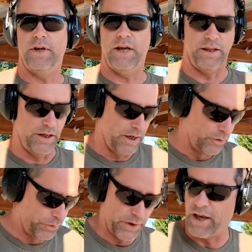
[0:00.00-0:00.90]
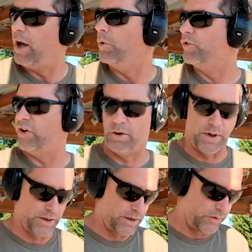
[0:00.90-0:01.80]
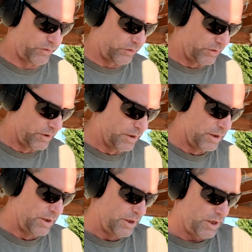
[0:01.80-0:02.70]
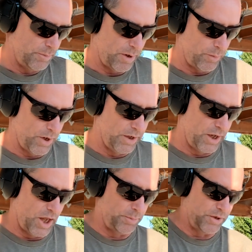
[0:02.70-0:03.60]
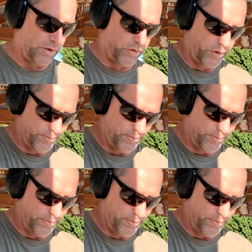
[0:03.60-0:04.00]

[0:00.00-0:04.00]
And the other thing I will say about this, about red dot optics,